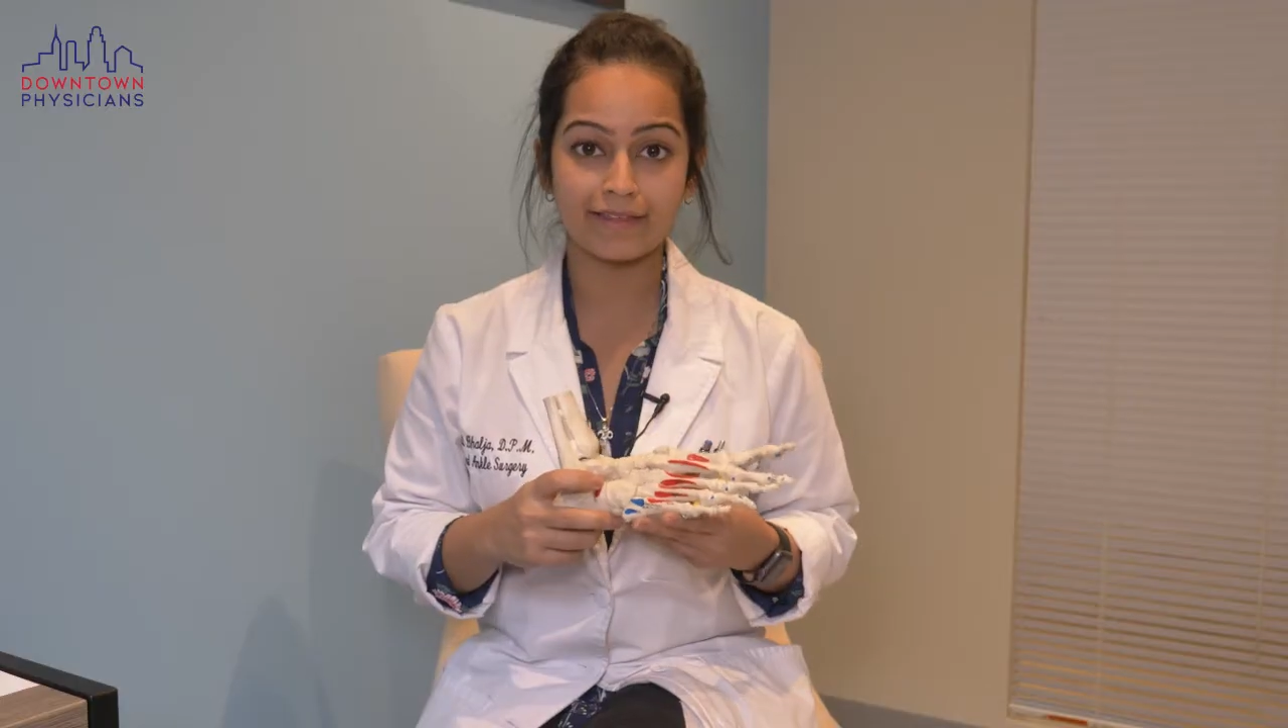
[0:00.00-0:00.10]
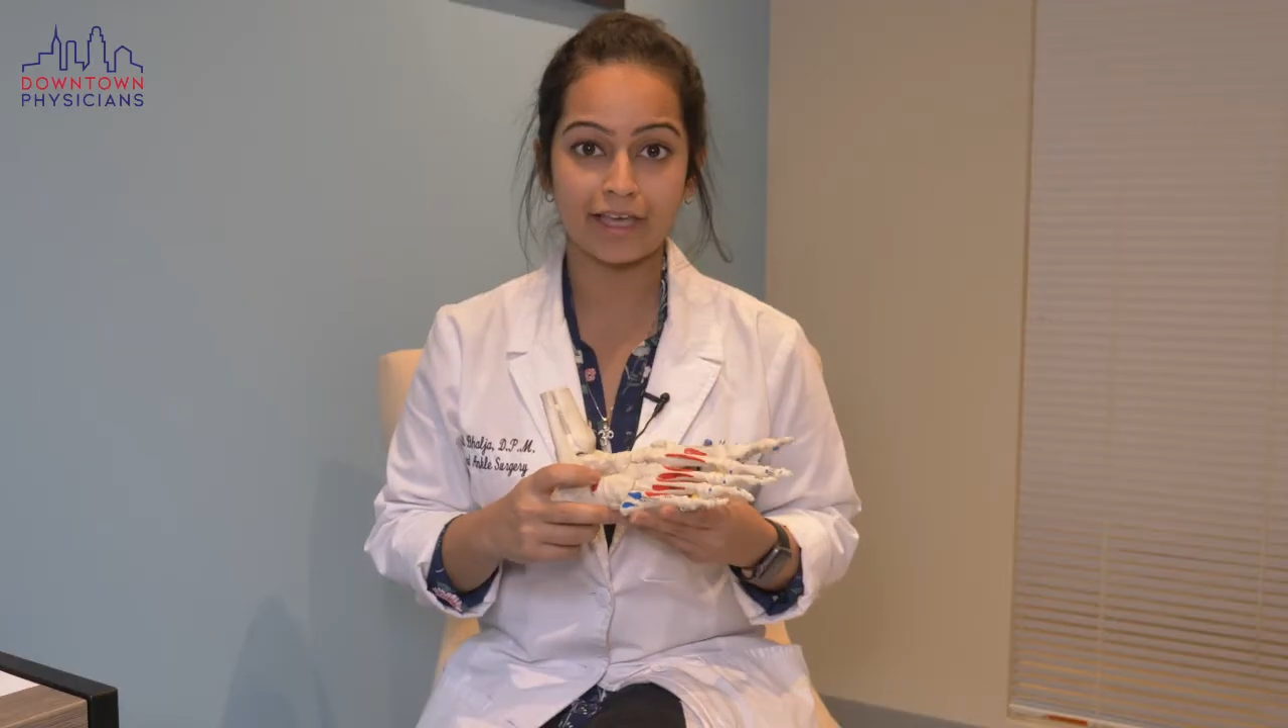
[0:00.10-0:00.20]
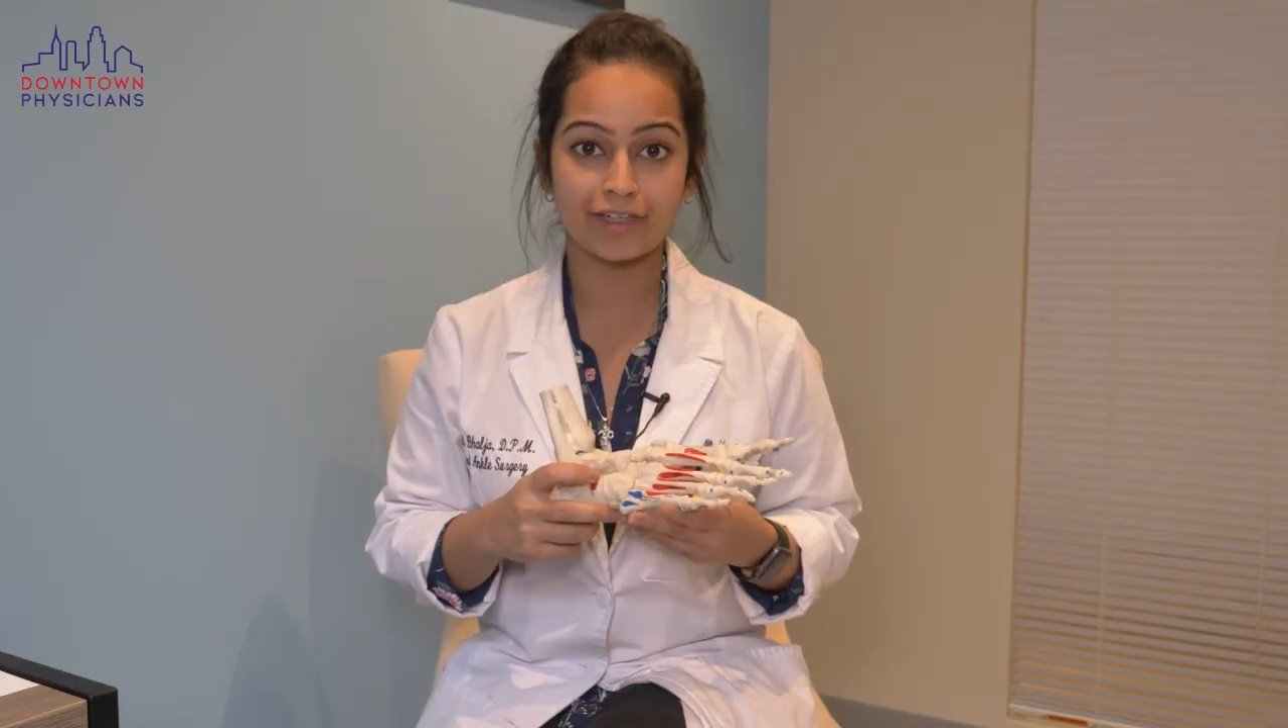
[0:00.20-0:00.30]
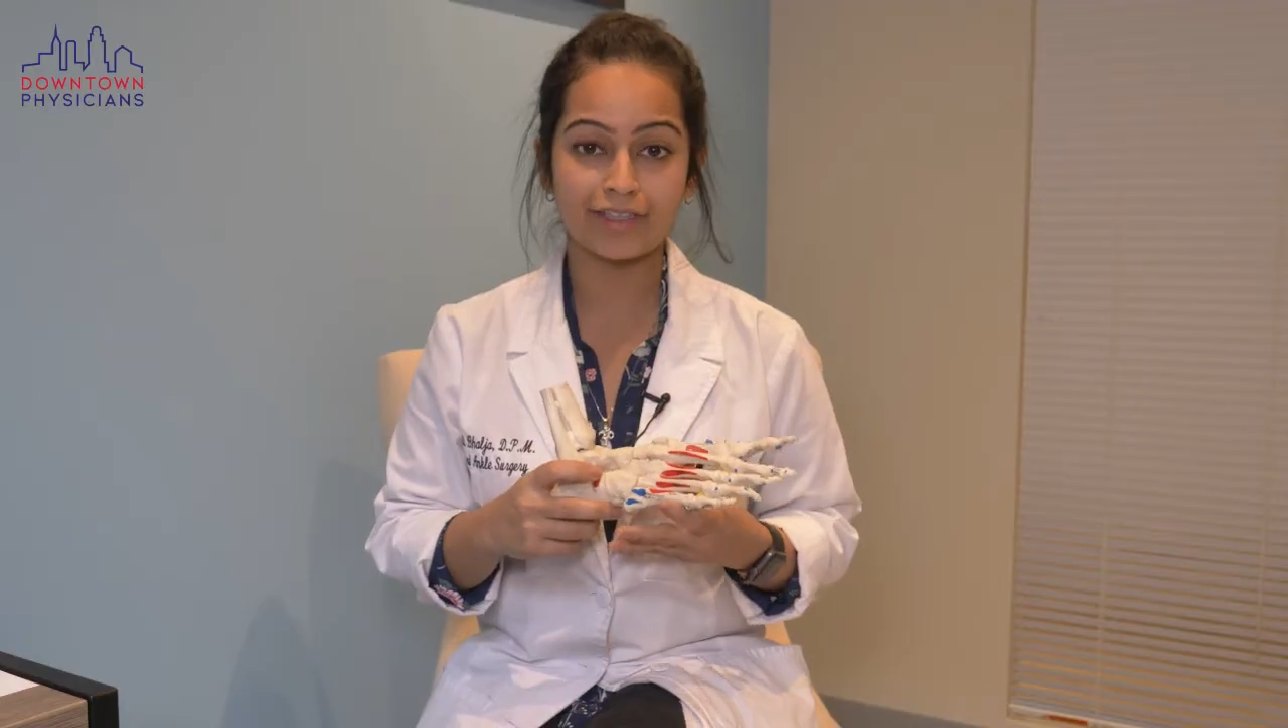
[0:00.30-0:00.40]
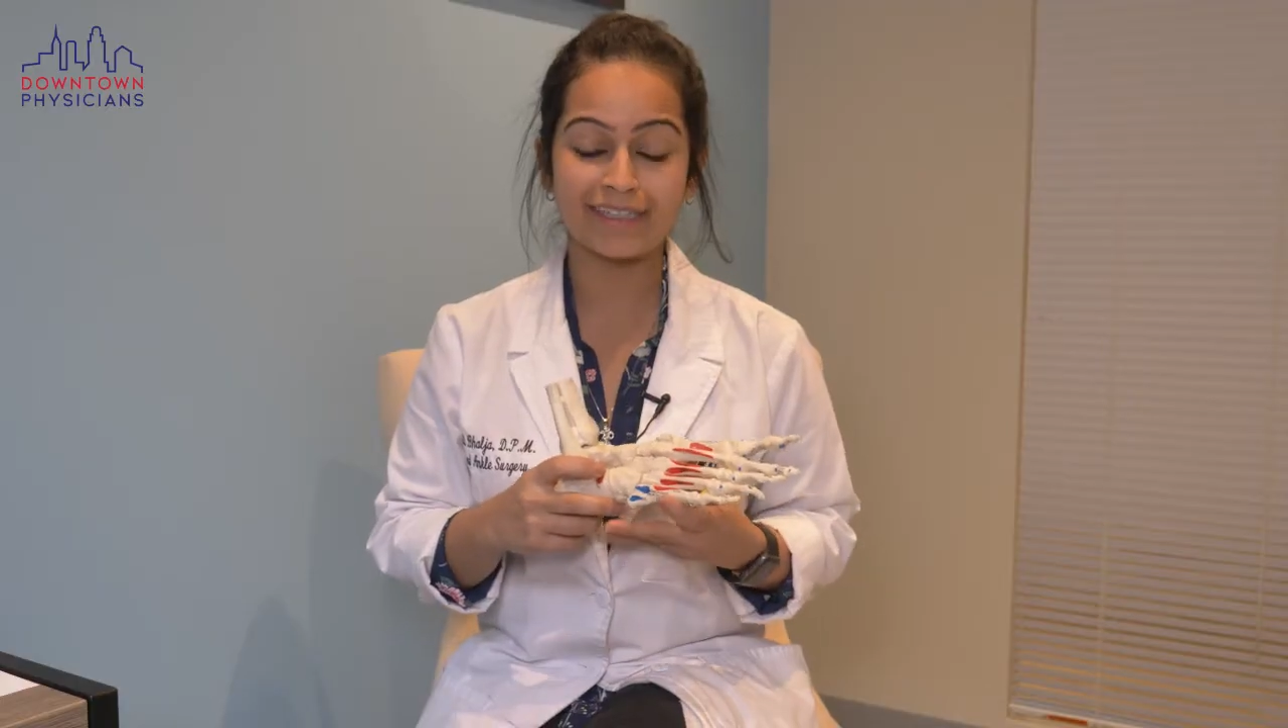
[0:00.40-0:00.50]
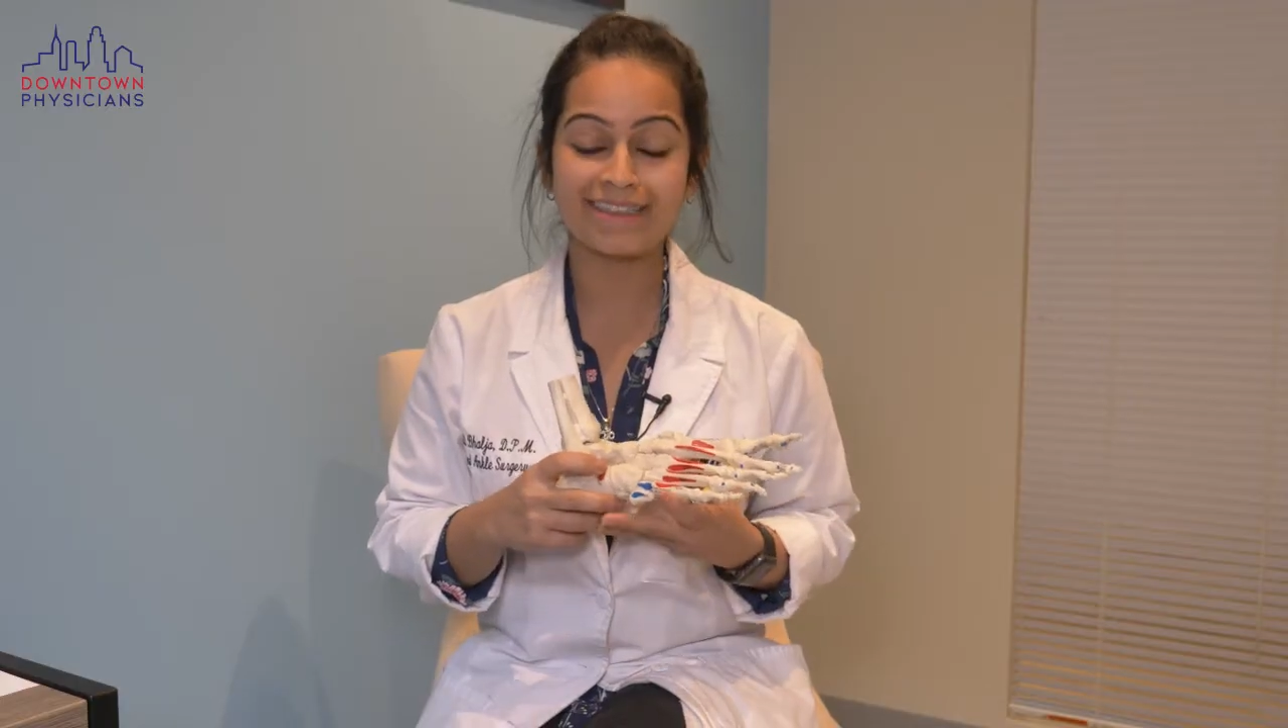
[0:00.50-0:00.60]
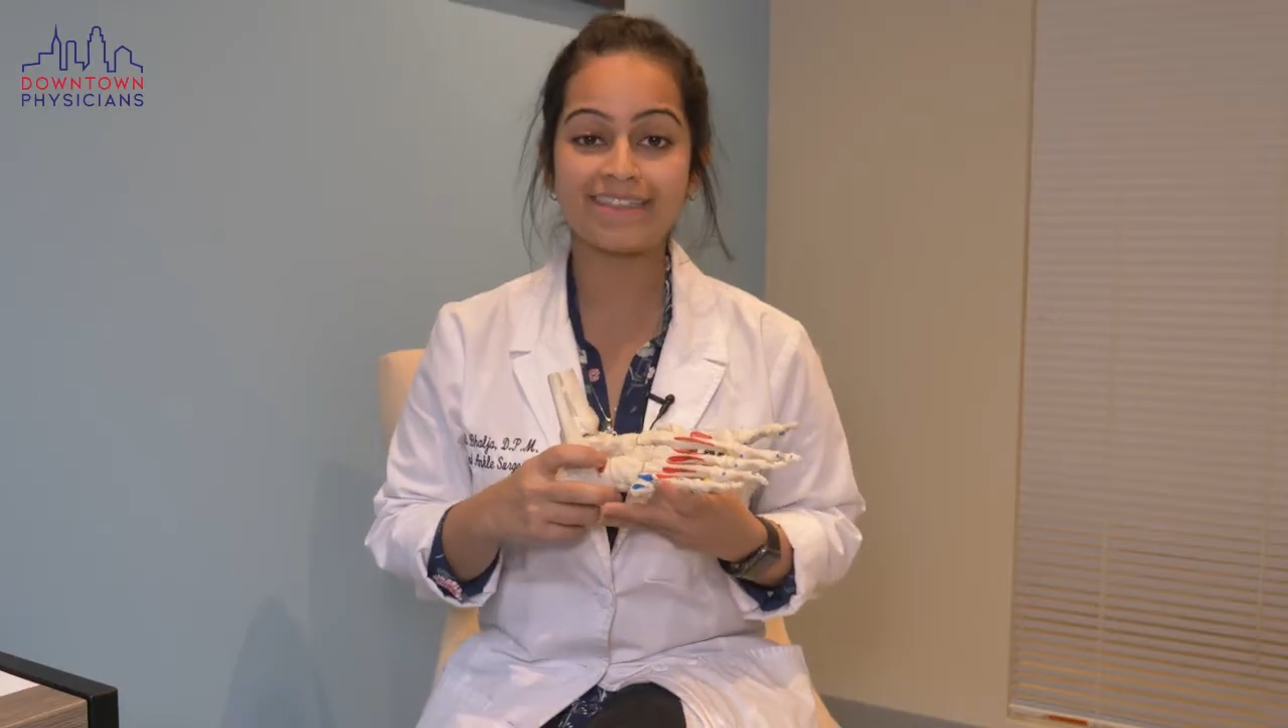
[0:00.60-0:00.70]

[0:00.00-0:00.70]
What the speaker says: cycle and